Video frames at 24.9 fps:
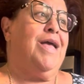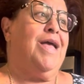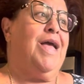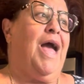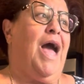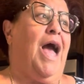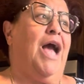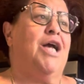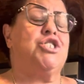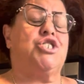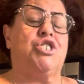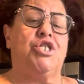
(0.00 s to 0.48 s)

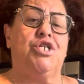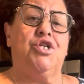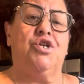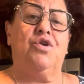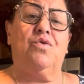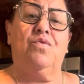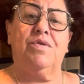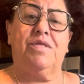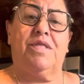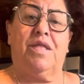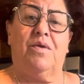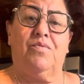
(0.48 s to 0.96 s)
Actually, you know
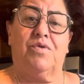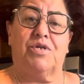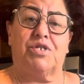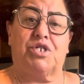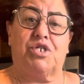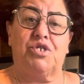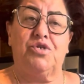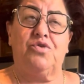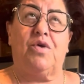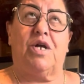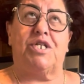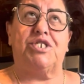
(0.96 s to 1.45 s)
what they would
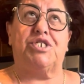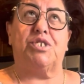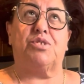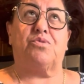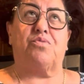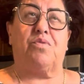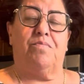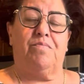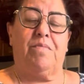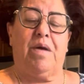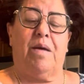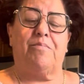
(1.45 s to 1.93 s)
do? I just
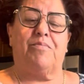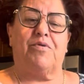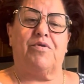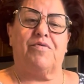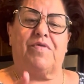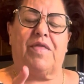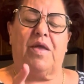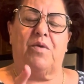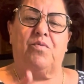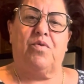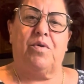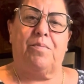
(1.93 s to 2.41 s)
remembered.
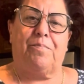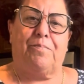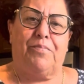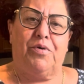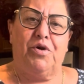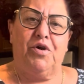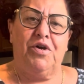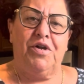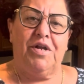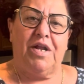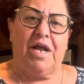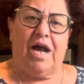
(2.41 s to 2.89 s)
They would
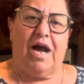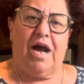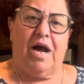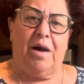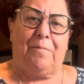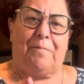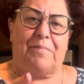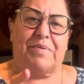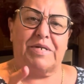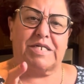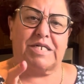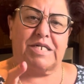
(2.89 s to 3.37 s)
put a
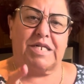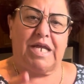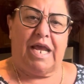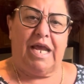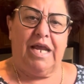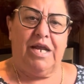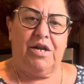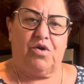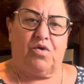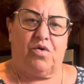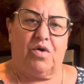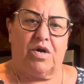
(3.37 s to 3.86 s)

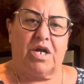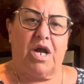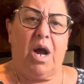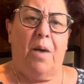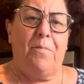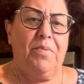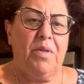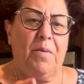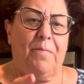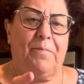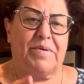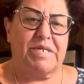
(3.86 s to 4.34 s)

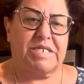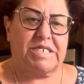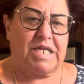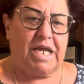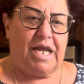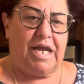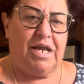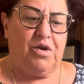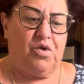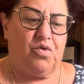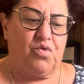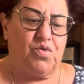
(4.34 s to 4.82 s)
couple of
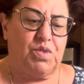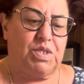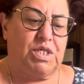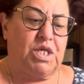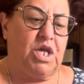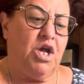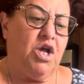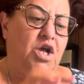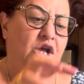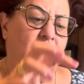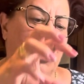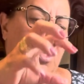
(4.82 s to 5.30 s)
potatoes
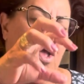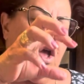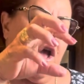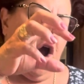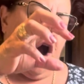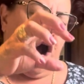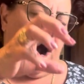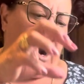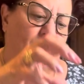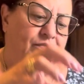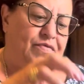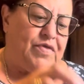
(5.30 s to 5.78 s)

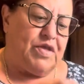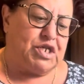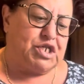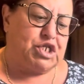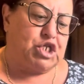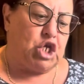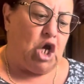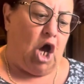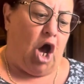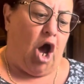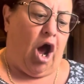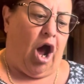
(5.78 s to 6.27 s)
on the
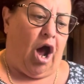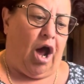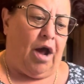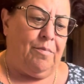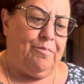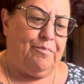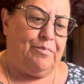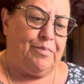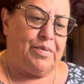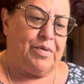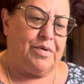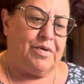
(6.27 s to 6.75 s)

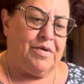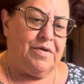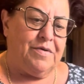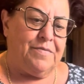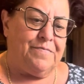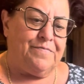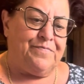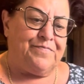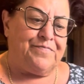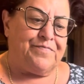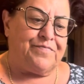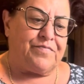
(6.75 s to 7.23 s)
top
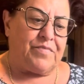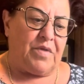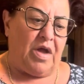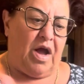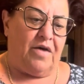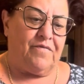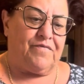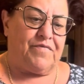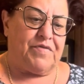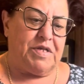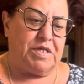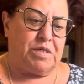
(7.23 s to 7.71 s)

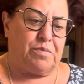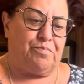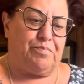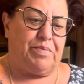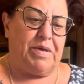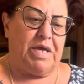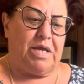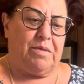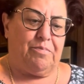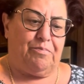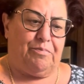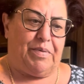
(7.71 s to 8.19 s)
of this
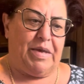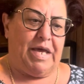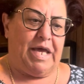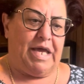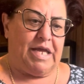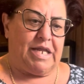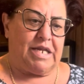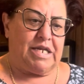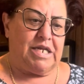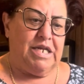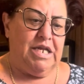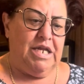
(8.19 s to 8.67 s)
big
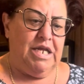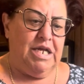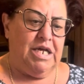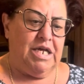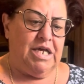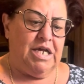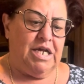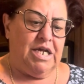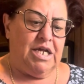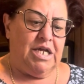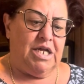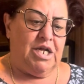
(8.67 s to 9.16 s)
bin
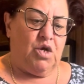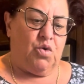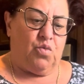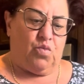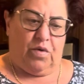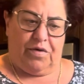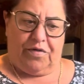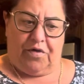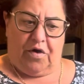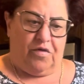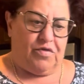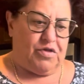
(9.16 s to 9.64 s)

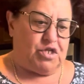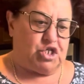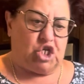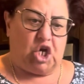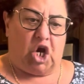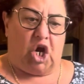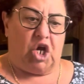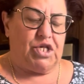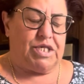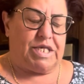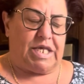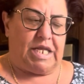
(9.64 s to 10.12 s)
with all the
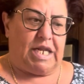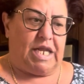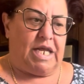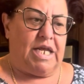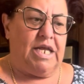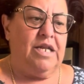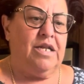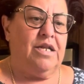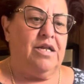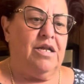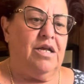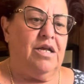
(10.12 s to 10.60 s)
jars in it.